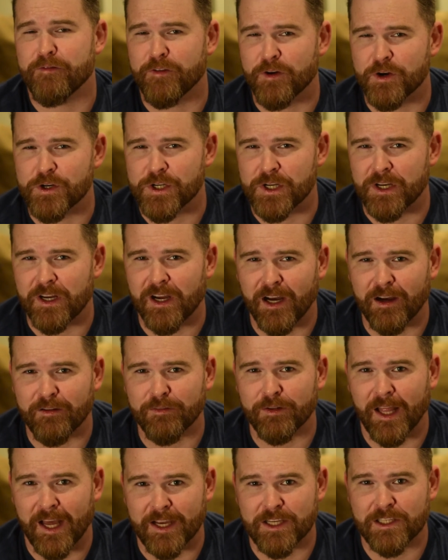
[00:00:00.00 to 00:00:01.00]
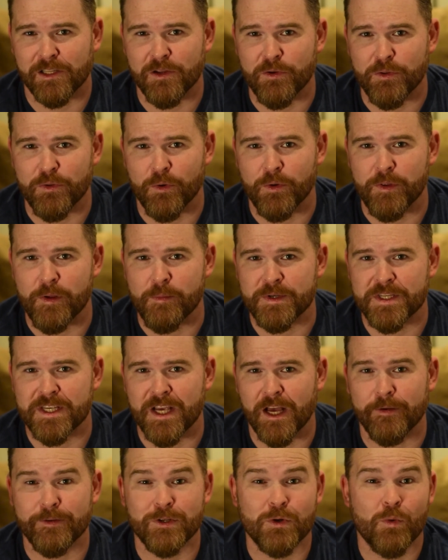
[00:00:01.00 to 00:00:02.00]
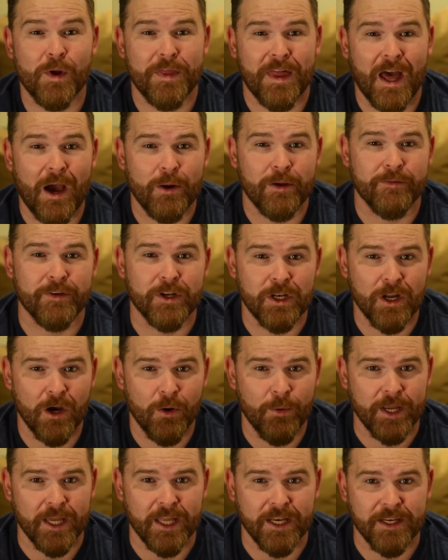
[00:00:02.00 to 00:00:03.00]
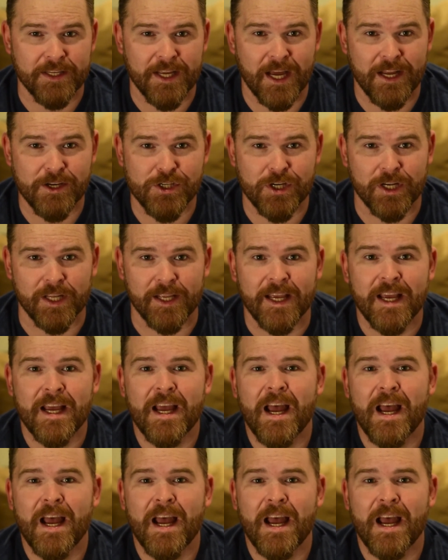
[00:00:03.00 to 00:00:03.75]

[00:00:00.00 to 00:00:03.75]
version of Lex Luthor themselves without even knowing it intentionally.